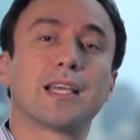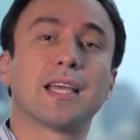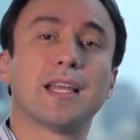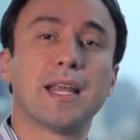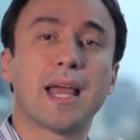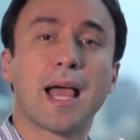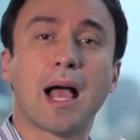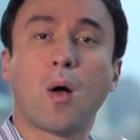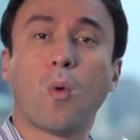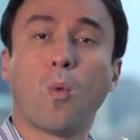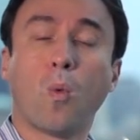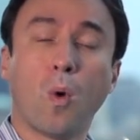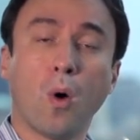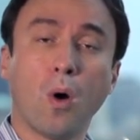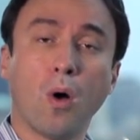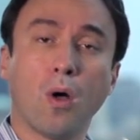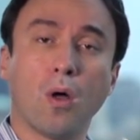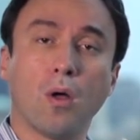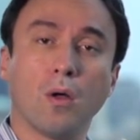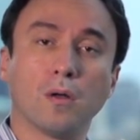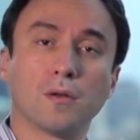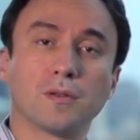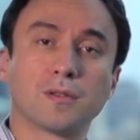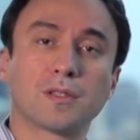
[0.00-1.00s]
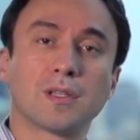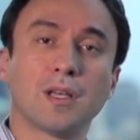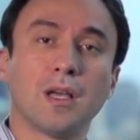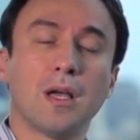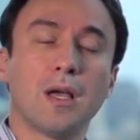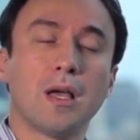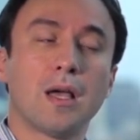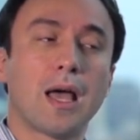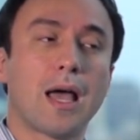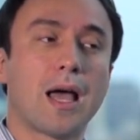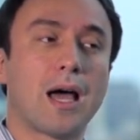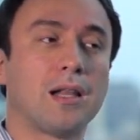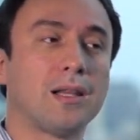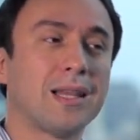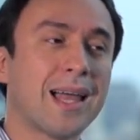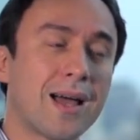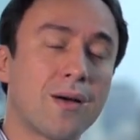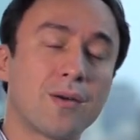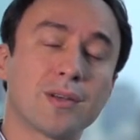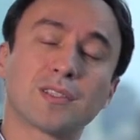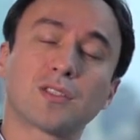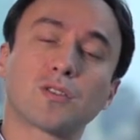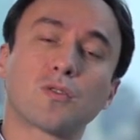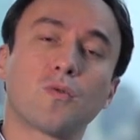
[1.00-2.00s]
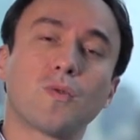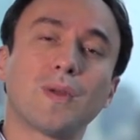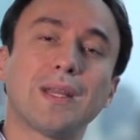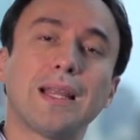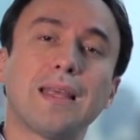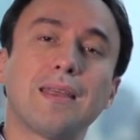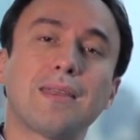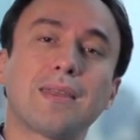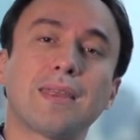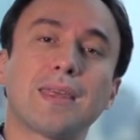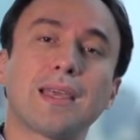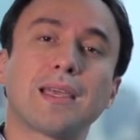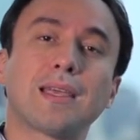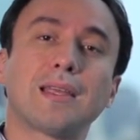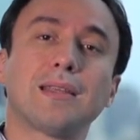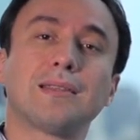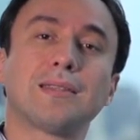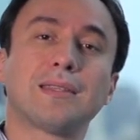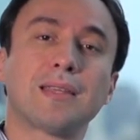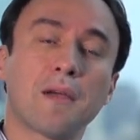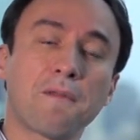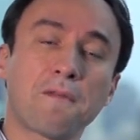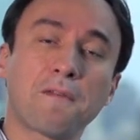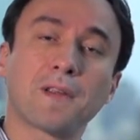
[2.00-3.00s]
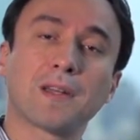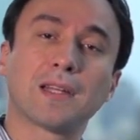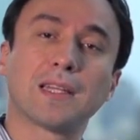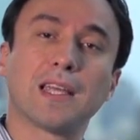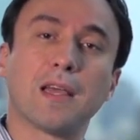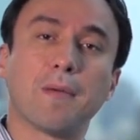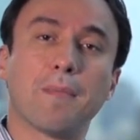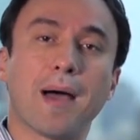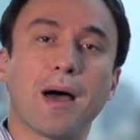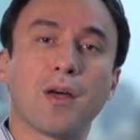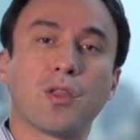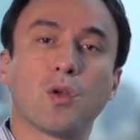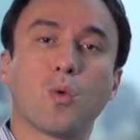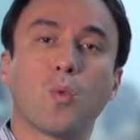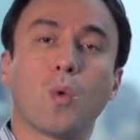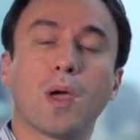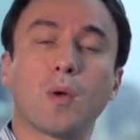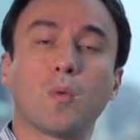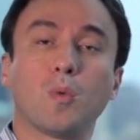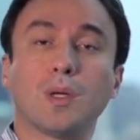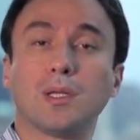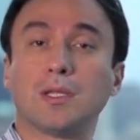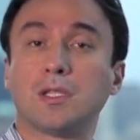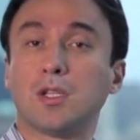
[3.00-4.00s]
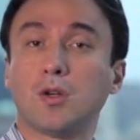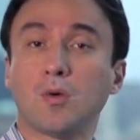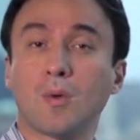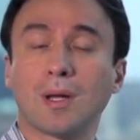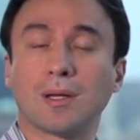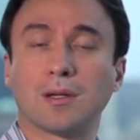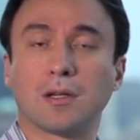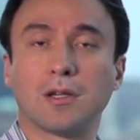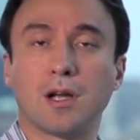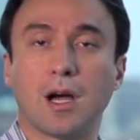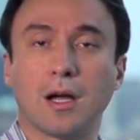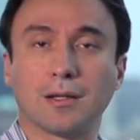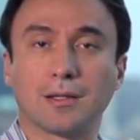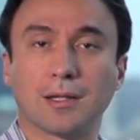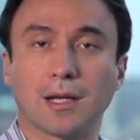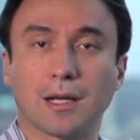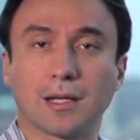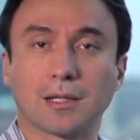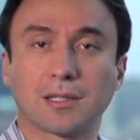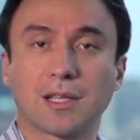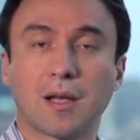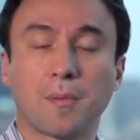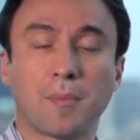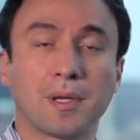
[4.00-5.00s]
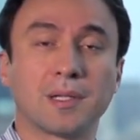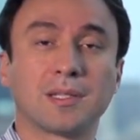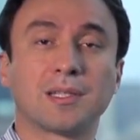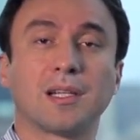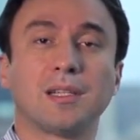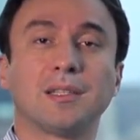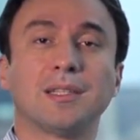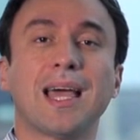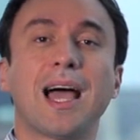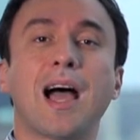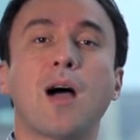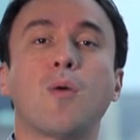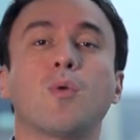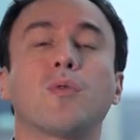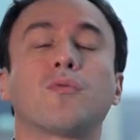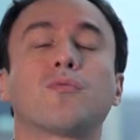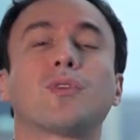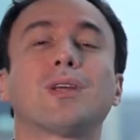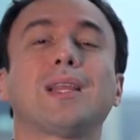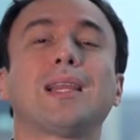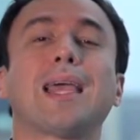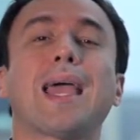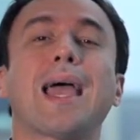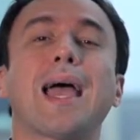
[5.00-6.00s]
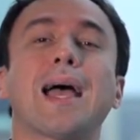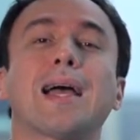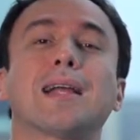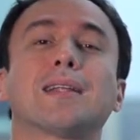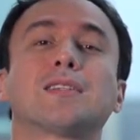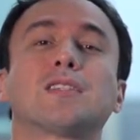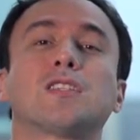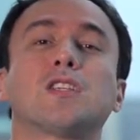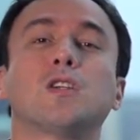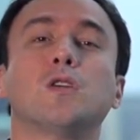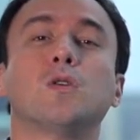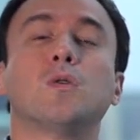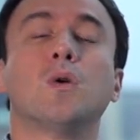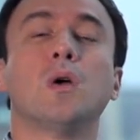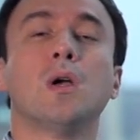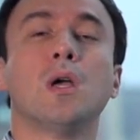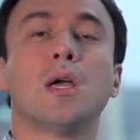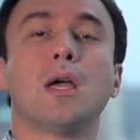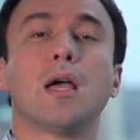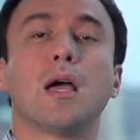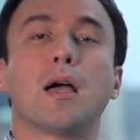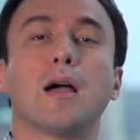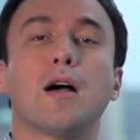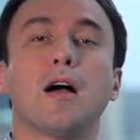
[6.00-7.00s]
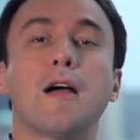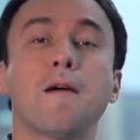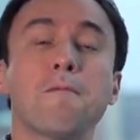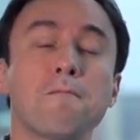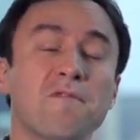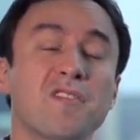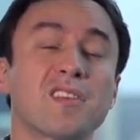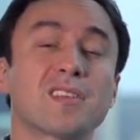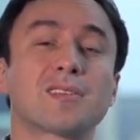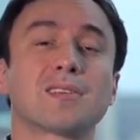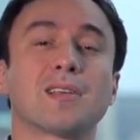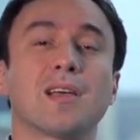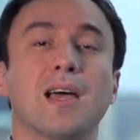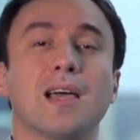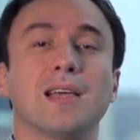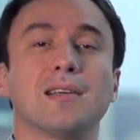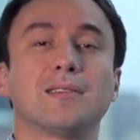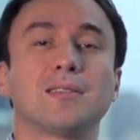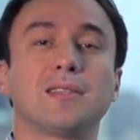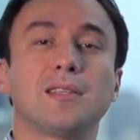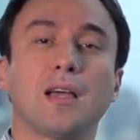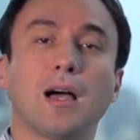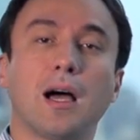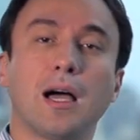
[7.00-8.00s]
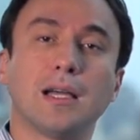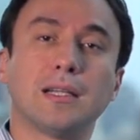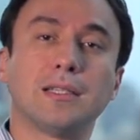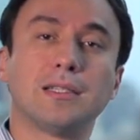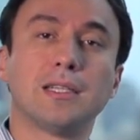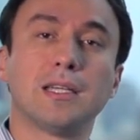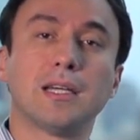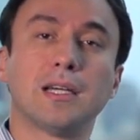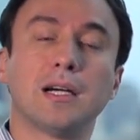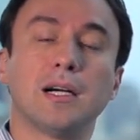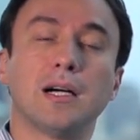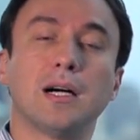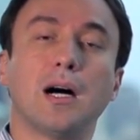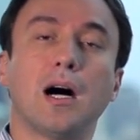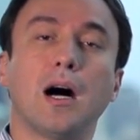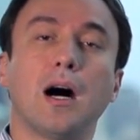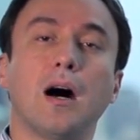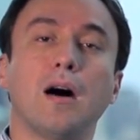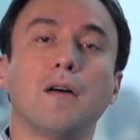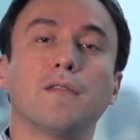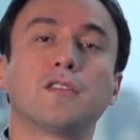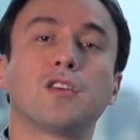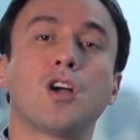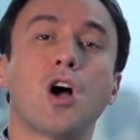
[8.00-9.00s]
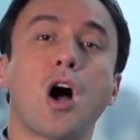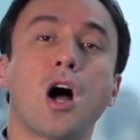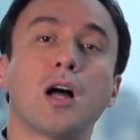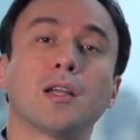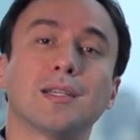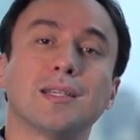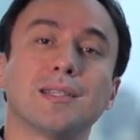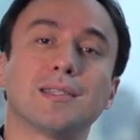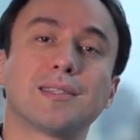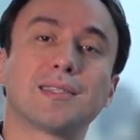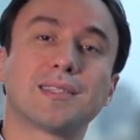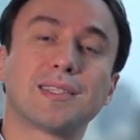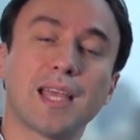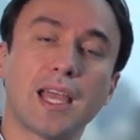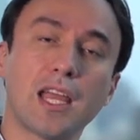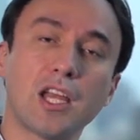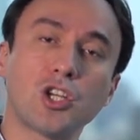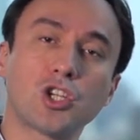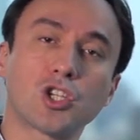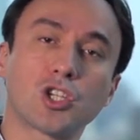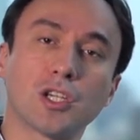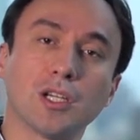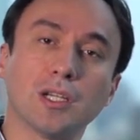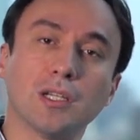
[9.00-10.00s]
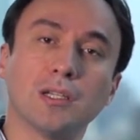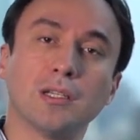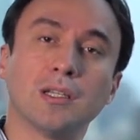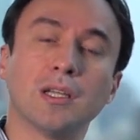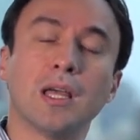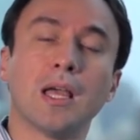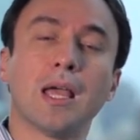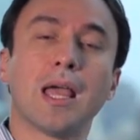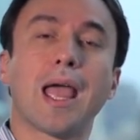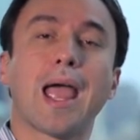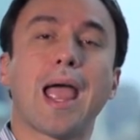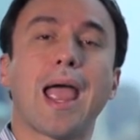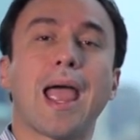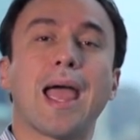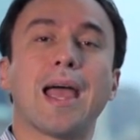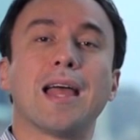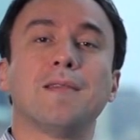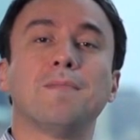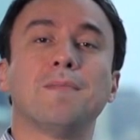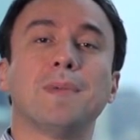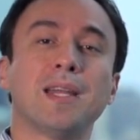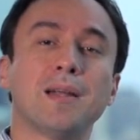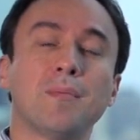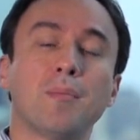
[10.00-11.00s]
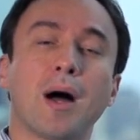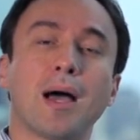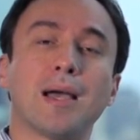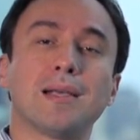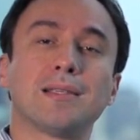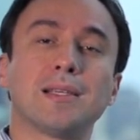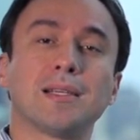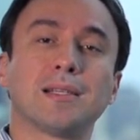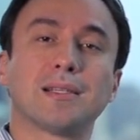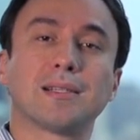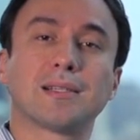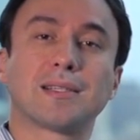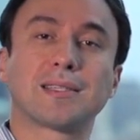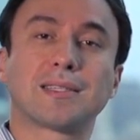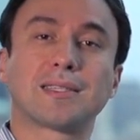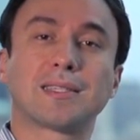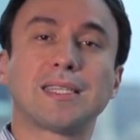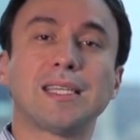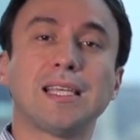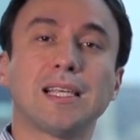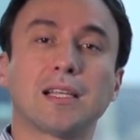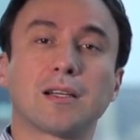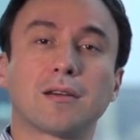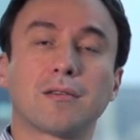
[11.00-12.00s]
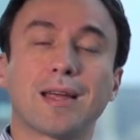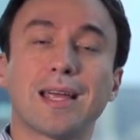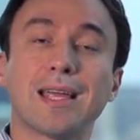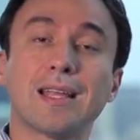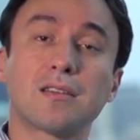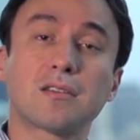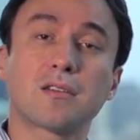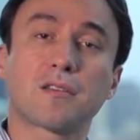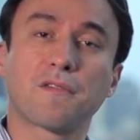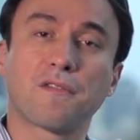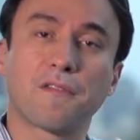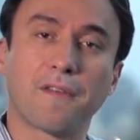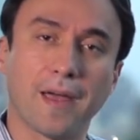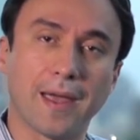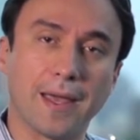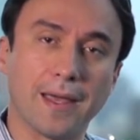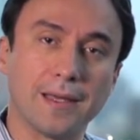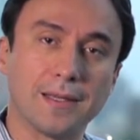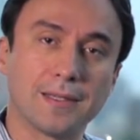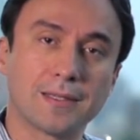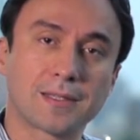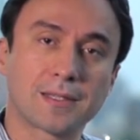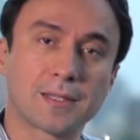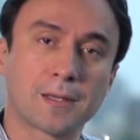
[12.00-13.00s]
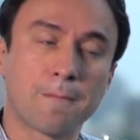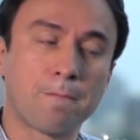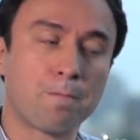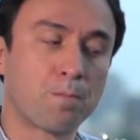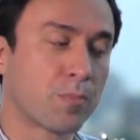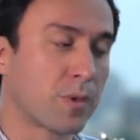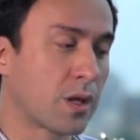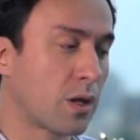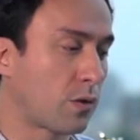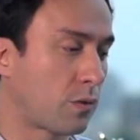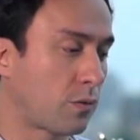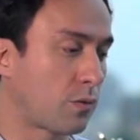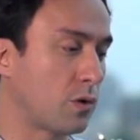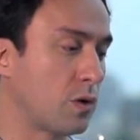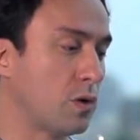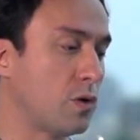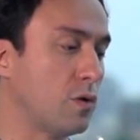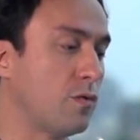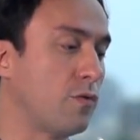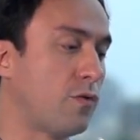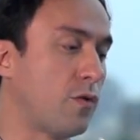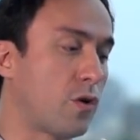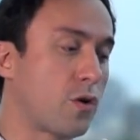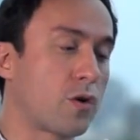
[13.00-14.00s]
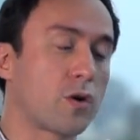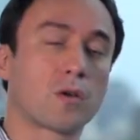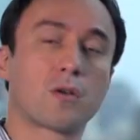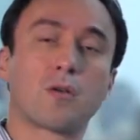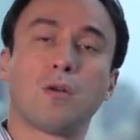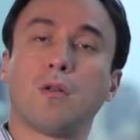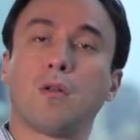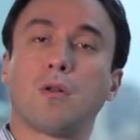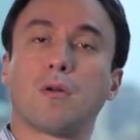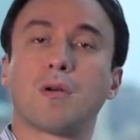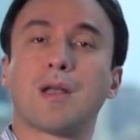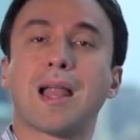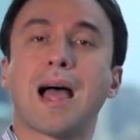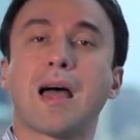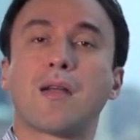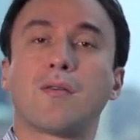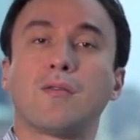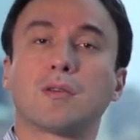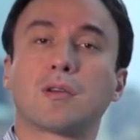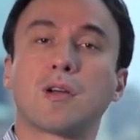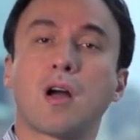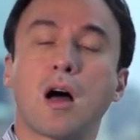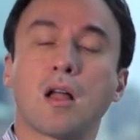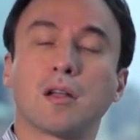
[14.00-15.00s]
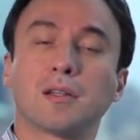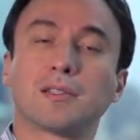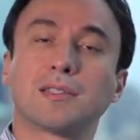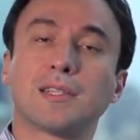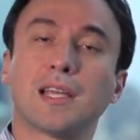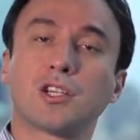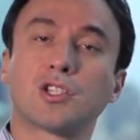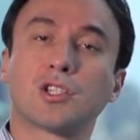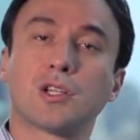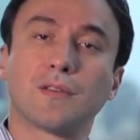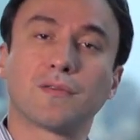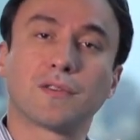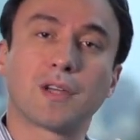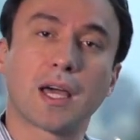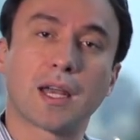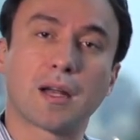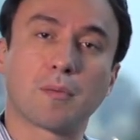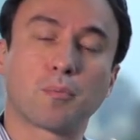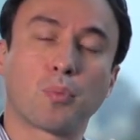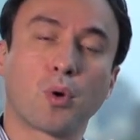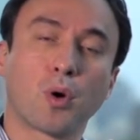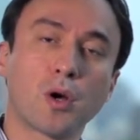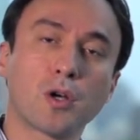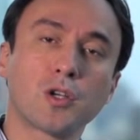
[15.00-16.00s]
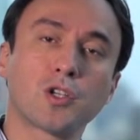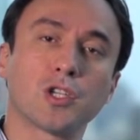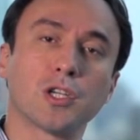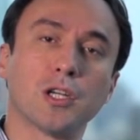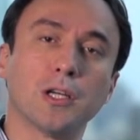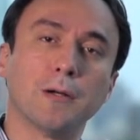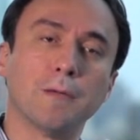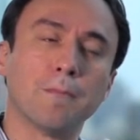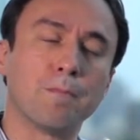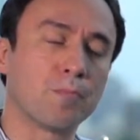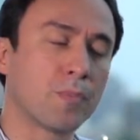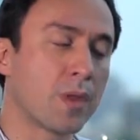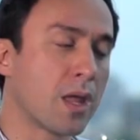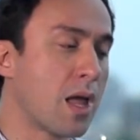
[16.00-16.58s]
canal walls allow us to really think differently about the way we do endodontics. Up until now, we've really had to emphasize the idea of condensation and minimizing the sealer interface through vertical or lateral condensation of gutta percha.